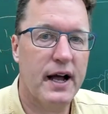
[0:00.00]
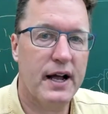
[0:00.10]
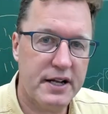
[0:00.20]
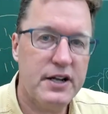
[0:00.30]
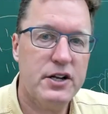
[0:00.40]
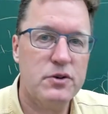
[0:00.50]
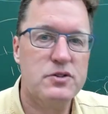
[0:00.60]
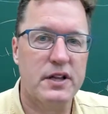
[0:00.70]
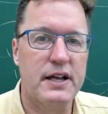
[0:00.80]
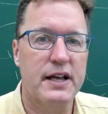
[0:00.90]
I did
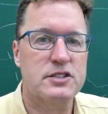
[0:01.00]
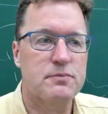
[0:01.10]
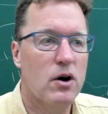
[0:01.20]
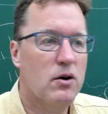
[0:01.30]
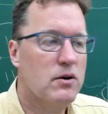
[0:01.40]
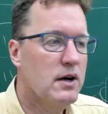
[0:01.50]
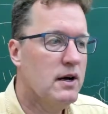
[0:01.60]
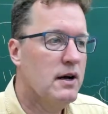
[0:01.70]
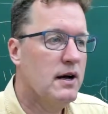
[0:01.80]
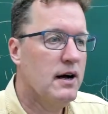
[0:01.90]
use the gizmo.
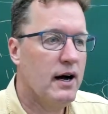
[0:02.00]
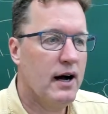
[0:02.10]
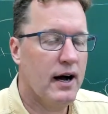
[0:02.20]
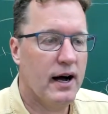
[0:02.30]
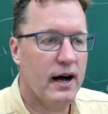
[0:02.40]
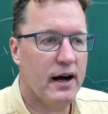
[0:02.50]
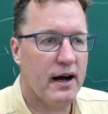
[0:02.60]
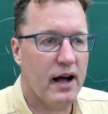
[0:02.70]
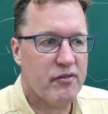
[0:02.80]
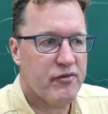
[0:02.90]

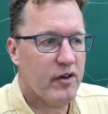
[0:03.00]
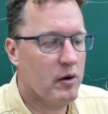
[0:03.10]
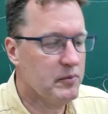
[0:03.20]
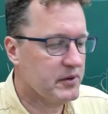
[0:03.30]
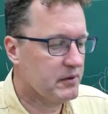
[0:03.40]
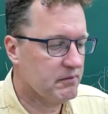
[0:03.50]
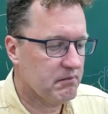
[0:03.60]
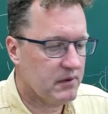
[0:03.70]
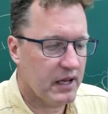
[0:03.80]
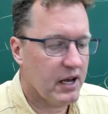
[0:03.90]
Uh, I filmed
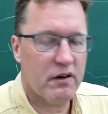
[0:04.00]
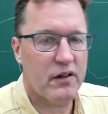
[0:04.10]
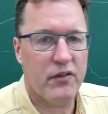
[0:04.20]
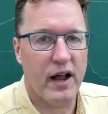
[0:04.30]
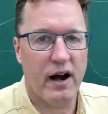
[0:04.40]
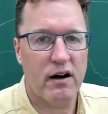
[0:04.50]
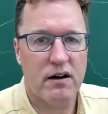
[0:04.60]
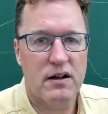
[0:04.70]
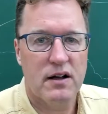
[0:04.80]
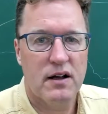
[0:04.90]
here and
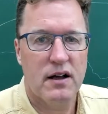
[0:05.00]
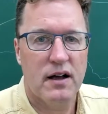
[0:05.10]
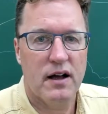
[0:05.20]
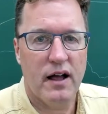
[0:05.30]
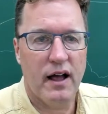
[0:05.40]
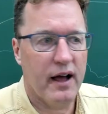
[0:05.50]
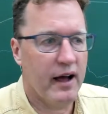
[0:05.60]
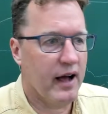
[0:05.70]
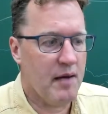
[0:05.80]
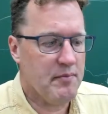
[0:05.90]
there.
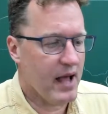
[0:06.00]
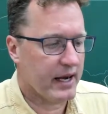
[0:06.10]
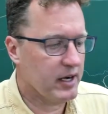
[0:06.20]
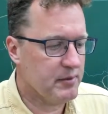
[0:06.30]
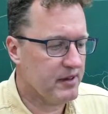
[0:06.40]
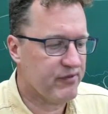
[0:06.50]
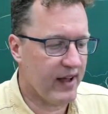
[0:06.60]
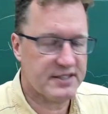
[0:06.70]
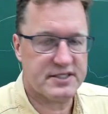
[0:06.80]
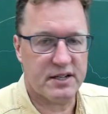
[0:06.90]
Uh, I'm not going to be
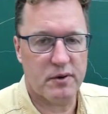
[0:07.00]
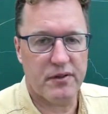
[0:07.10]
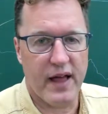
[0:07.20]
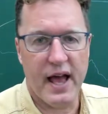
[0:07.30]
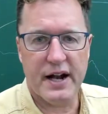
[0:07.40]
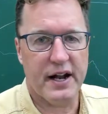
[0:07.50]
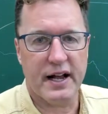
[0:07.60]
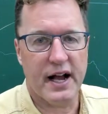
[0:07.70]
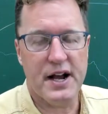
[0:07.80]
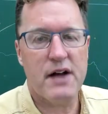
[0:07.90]
fancy with
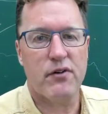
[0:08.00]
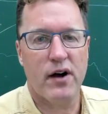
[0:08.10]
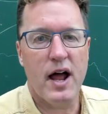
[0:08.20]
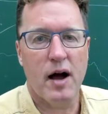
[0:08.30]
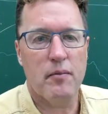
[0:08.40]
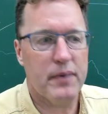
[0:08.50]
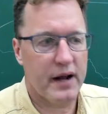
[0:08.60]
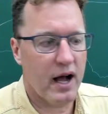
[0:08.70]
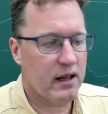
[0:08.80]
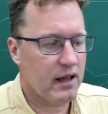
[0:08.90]
editing. I never am,
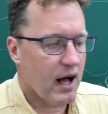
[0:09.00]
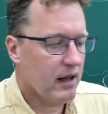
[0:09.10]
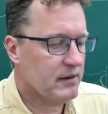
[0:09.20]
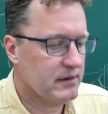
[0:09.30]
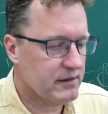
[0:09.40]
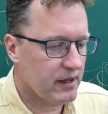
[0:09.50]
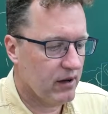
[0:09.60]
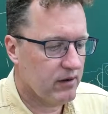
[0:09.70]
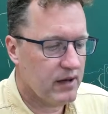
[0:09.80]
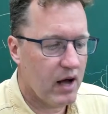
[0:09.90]
but I'll, I'll,
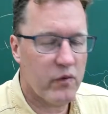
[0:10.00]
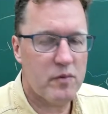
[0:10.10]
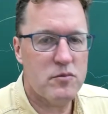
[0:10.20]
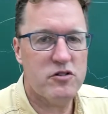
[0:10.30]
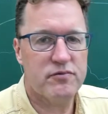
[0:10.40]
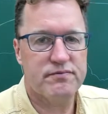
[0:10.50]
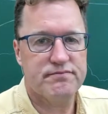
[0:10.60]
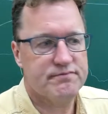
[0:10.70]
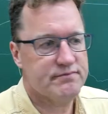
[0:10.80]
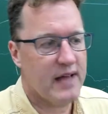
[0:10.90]
know, I'll remove
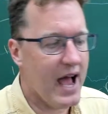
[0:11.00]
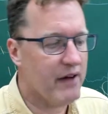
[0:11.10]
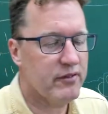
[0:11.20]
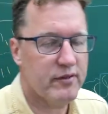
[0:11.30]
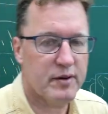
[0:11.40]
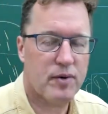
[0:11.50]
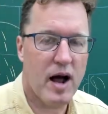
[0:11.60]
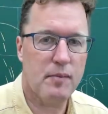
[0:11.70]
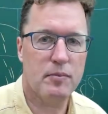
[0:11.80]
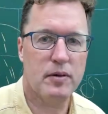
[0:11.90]
half of it
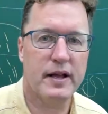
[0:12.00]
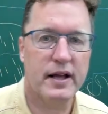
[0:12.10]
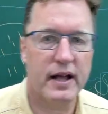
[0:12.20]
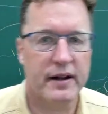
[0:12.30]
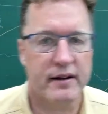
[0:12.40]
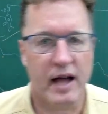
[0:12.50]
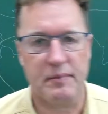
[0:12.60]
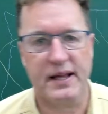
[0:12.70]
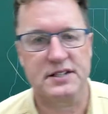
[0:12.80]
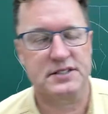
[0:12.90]
probably, and
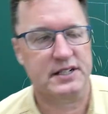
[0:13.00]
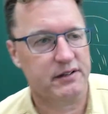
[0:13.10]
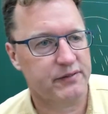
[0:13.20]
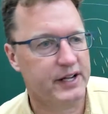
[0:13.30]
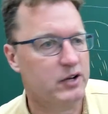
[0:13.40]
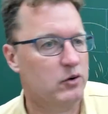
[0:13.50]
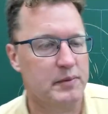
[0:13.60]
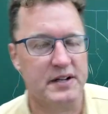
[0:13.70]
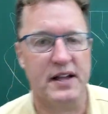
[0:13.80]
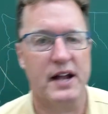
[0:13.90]
I'm guessing the video will
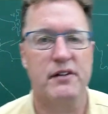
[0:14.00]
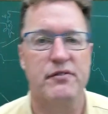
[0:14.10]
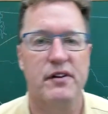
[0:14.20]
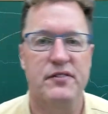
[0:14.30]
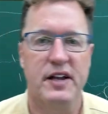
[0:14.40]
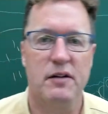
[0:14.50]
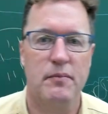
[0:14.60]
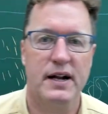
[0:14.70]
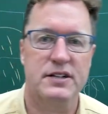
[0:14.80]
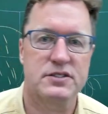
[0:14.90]
be 10 to 15
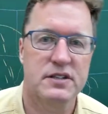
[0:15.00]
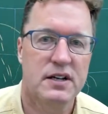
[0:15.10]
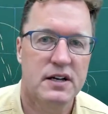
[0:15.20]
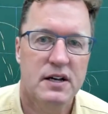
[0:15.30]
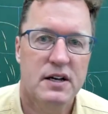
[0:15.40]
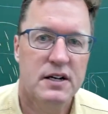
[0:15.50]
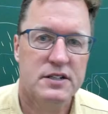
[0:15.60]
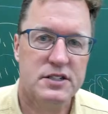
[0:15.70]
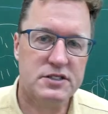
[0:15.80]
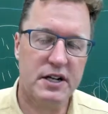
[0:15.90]
minutes.
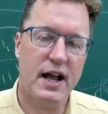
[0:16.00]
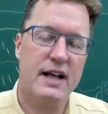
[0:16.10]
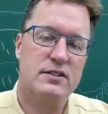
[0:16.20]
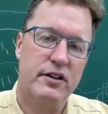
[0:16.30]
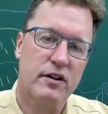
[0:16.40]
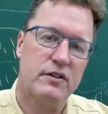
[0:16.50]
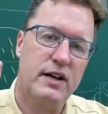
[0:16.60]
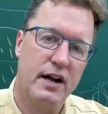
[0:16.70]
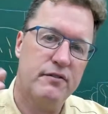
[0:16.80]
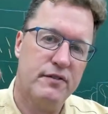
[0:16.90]
Just a nice little
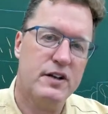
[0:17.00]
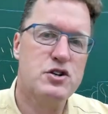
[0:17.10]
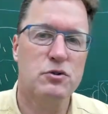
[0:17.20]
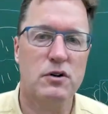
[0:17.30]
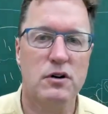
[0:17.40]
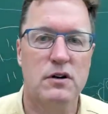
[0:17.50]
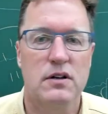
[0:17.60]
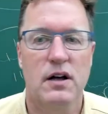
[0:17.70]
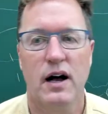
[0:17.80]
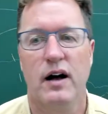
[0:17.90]
kind of
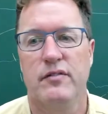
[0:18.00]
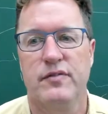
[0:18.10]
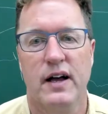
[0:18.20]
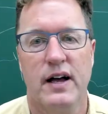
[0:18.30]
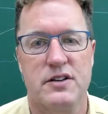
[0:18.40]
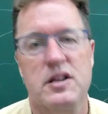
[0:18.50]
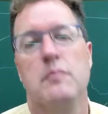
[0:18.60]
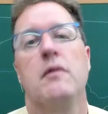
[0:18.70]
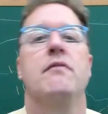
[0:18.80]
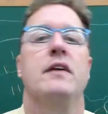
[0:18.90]
visual of uh,
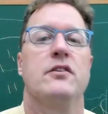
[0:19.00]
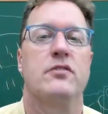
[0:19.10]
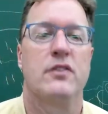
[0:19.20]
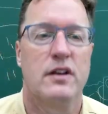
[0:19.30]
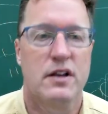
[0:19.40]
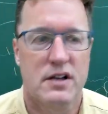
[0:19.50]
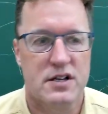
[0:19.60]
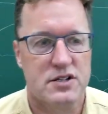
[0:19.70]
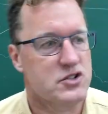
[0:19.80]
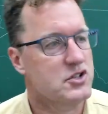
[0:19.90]
some of these
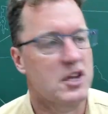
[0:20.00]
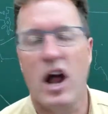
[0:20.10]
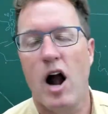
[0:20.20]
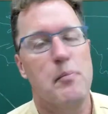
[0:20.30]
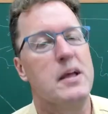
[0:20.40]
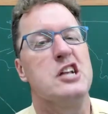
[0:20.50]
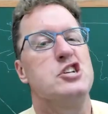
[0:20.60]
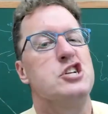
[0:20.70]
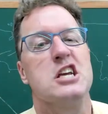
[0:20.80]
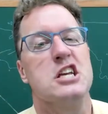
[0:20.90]

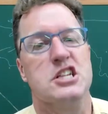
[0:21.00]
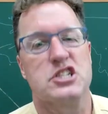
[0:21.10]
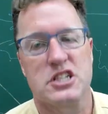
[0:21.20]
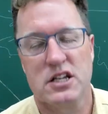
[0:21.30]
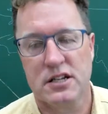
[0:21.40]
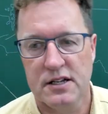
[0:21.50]
CRBGs.